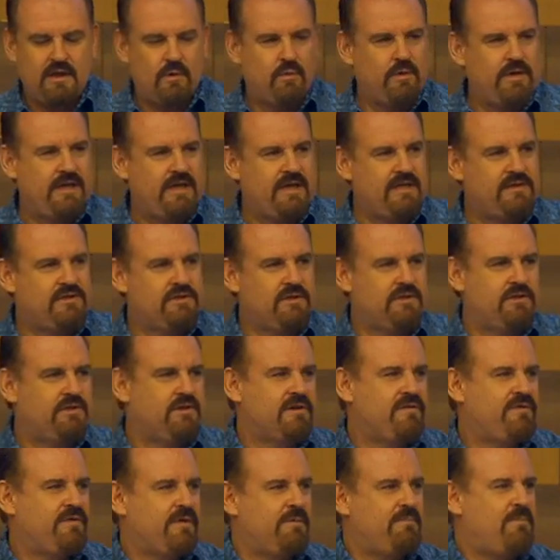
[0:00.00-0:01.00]
We need to
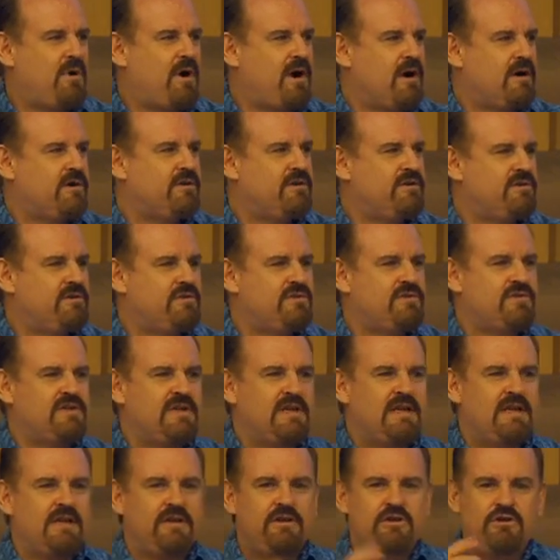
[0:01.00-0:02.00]
look for partners.
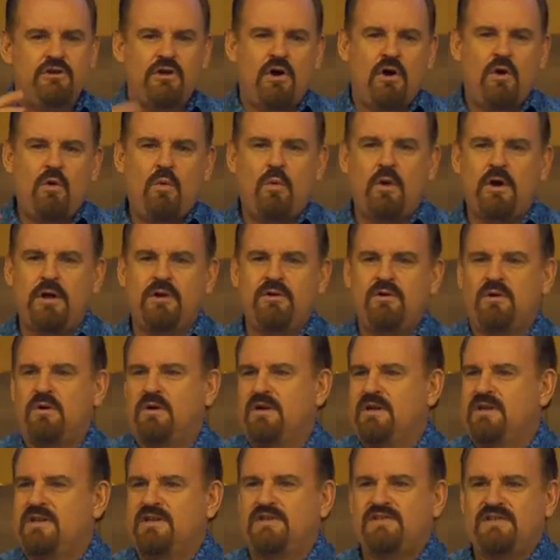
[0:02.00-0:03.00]
No one
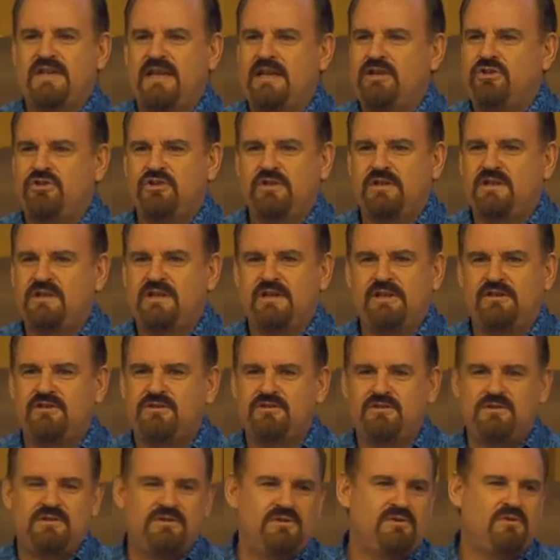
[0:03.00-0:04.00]
organization can
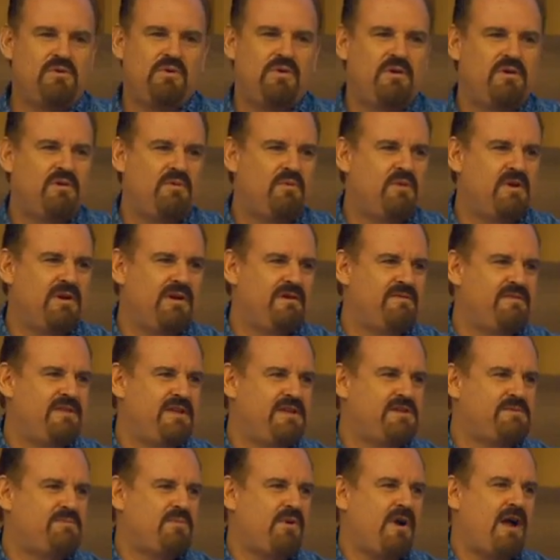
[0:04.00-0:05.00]
do one of
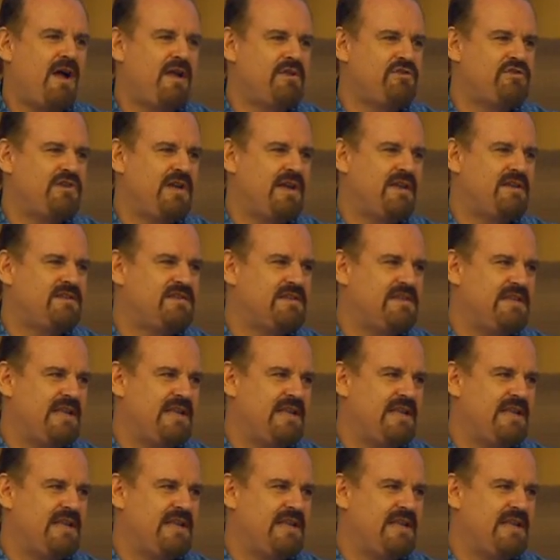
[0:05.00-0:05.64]
these projects.